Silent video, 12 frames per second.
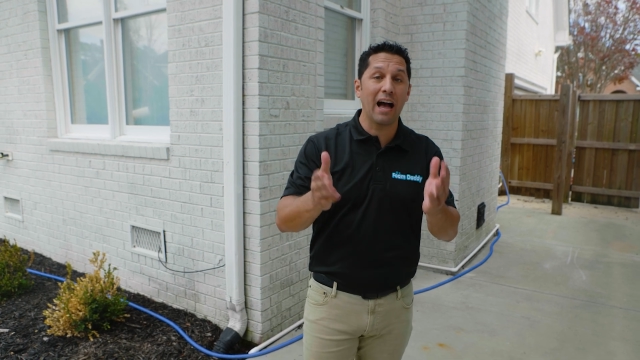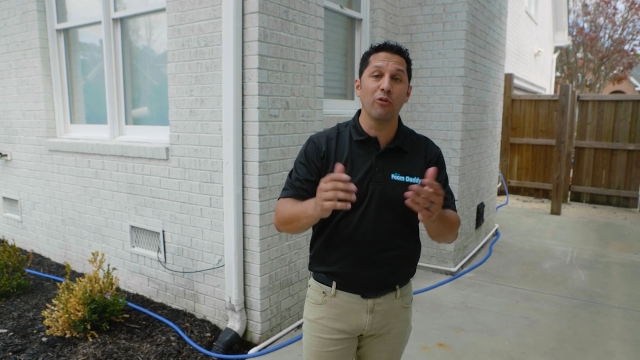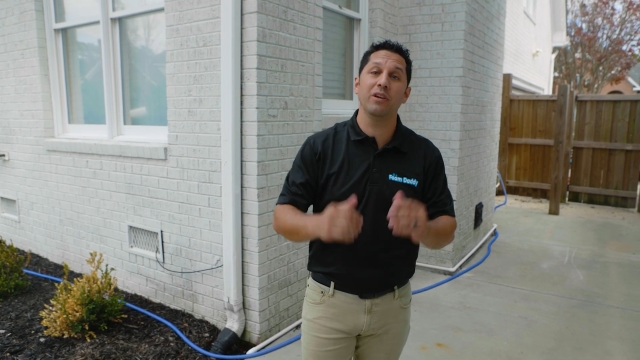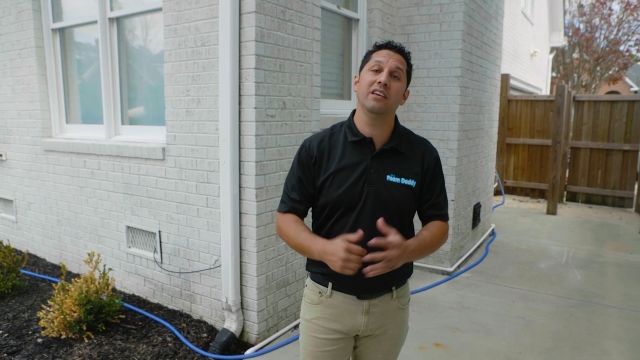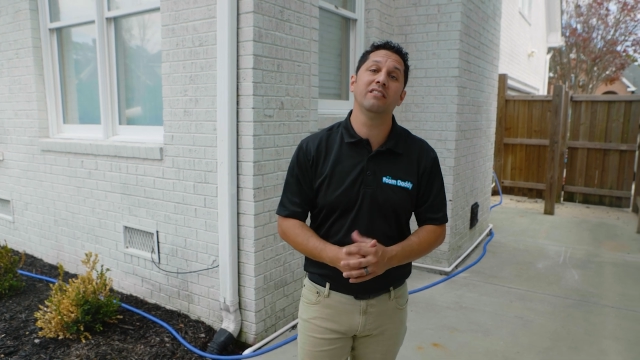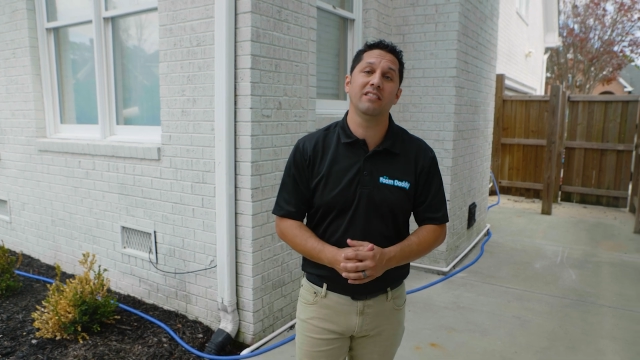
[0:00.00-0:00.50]

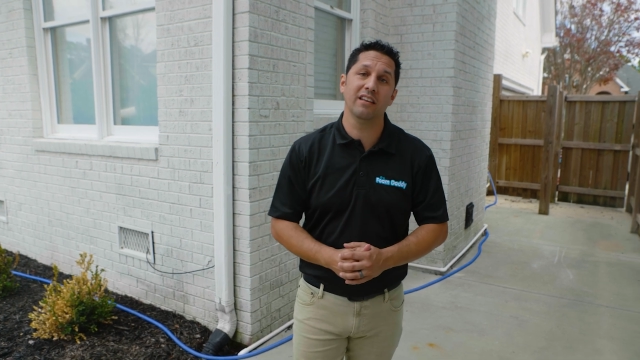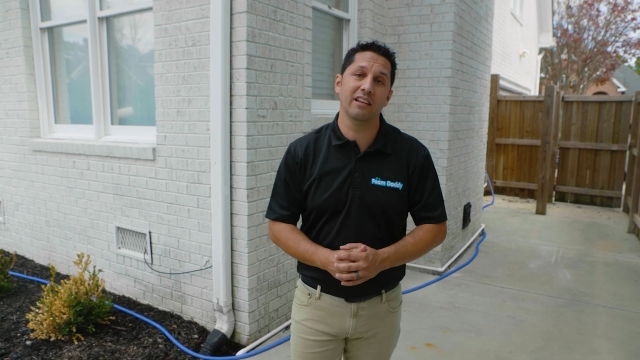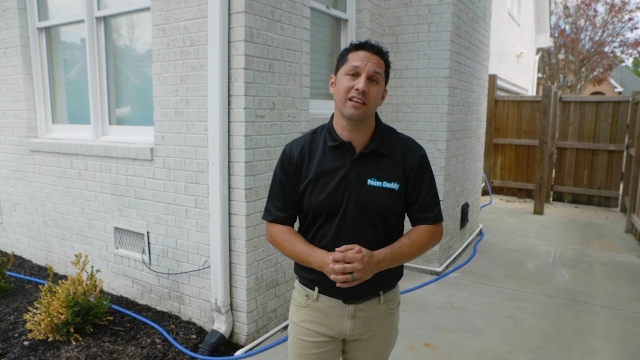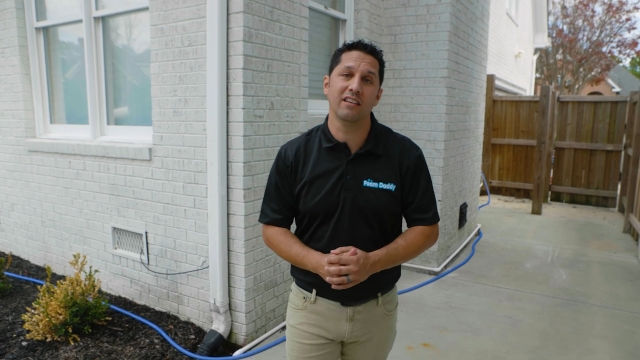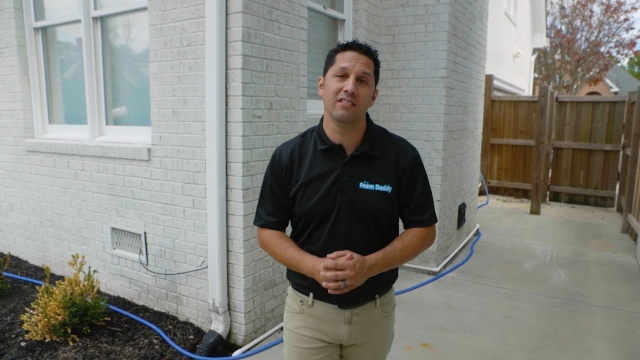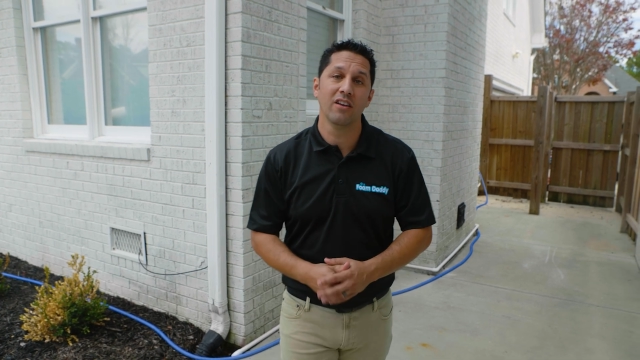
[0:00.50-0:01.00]
how easy
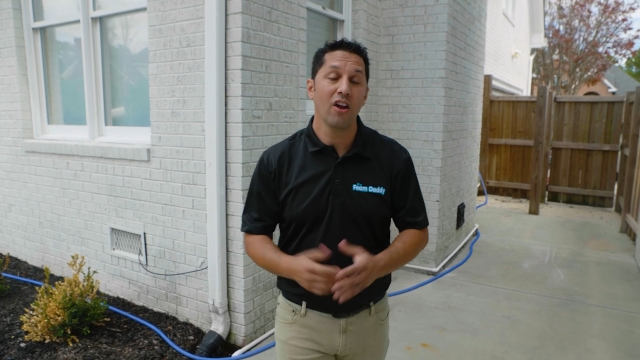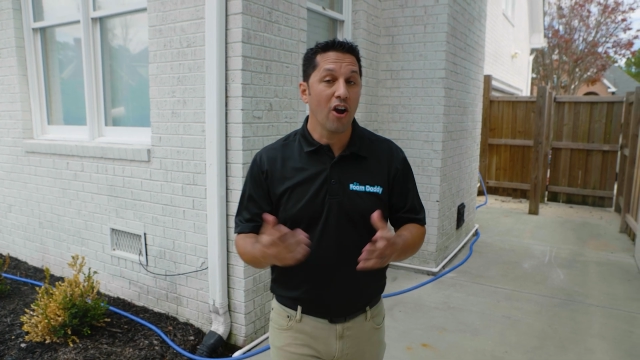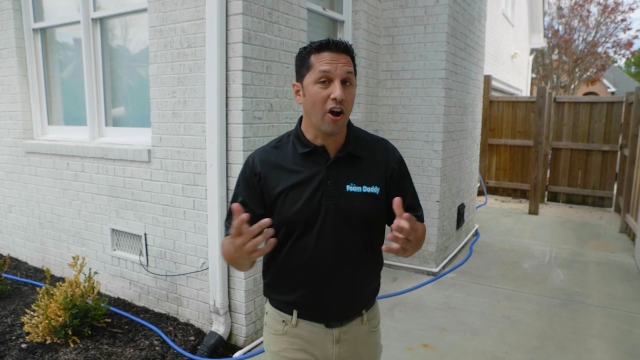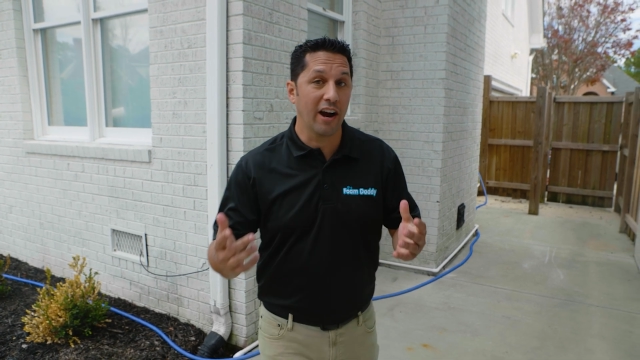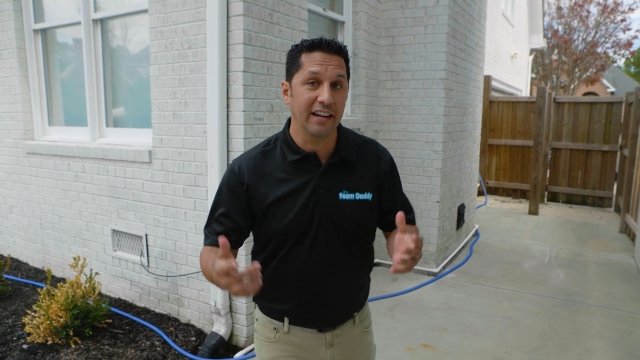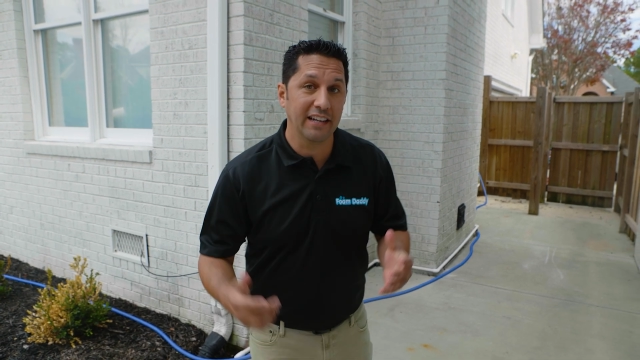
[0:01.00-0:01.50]
it is.
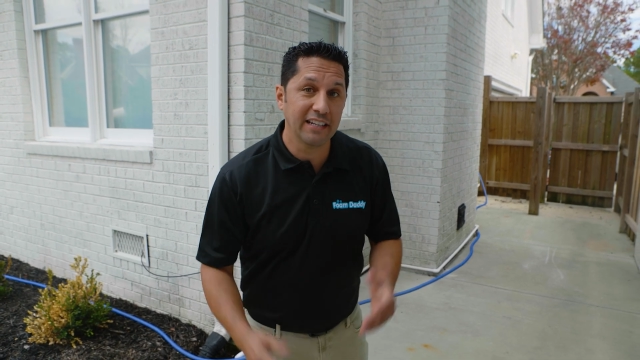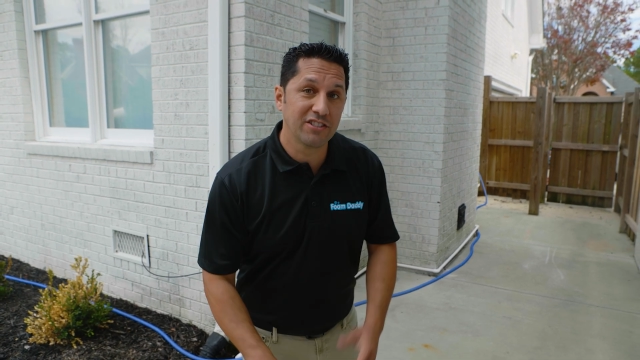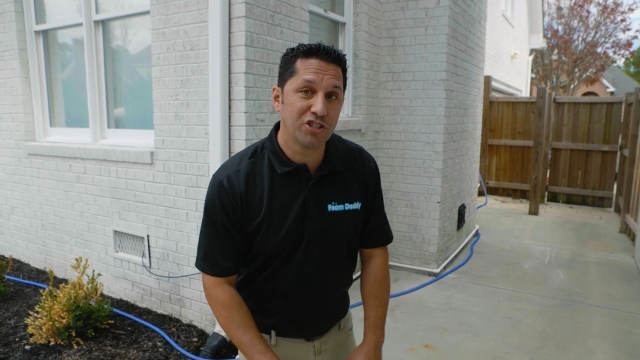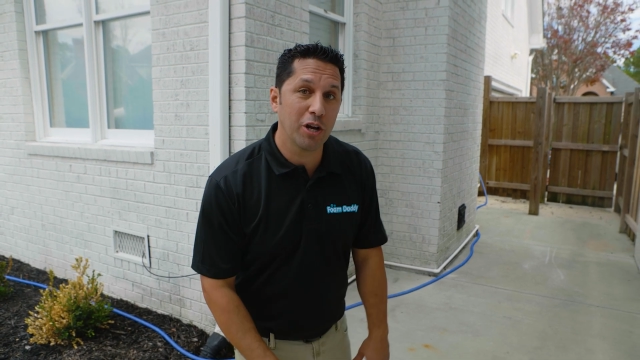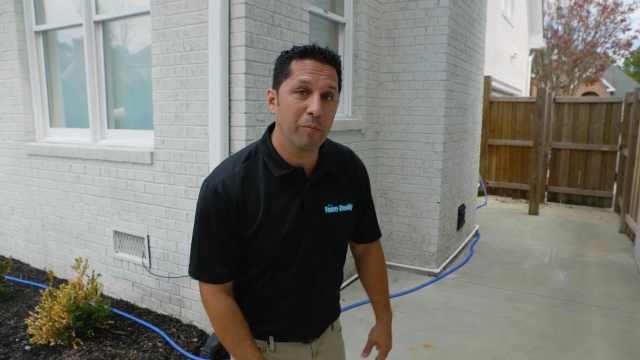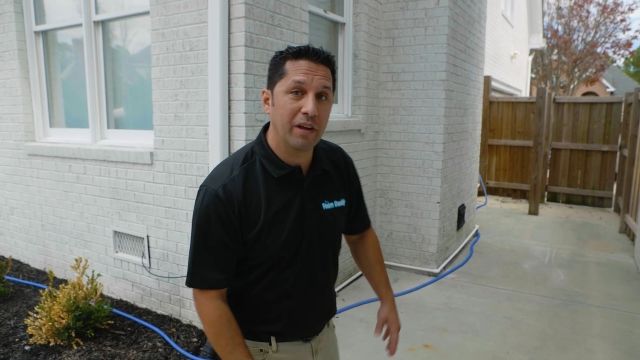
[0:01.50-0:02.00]
All right,
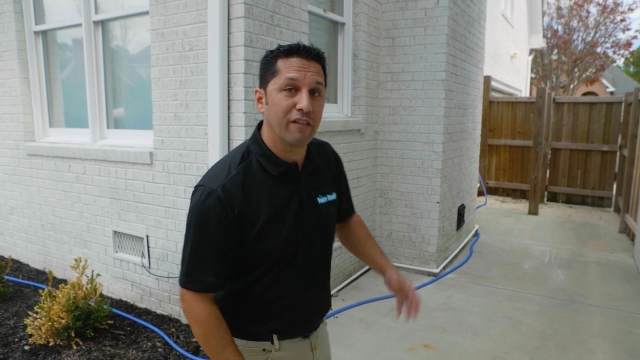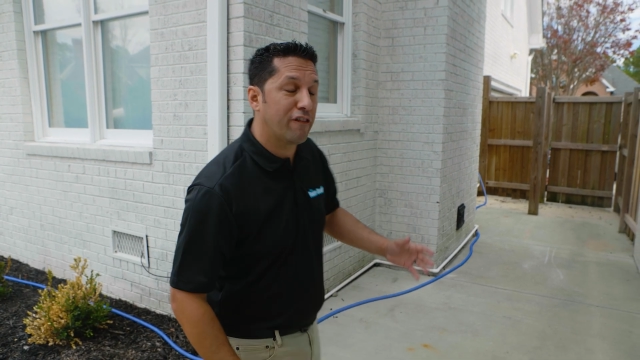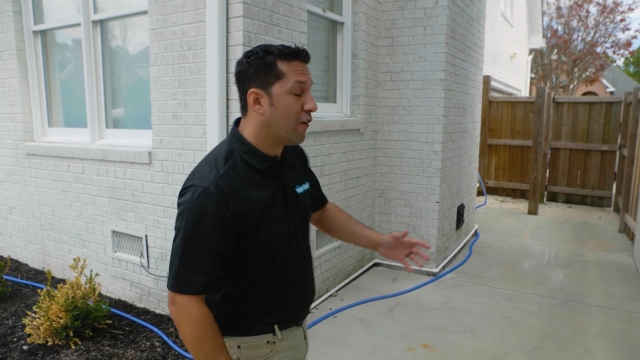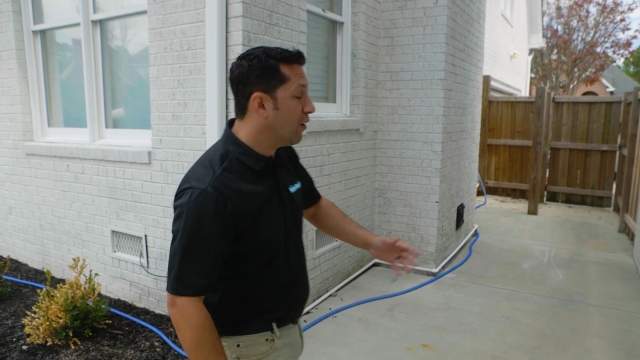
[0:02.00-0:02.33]
let's jump in.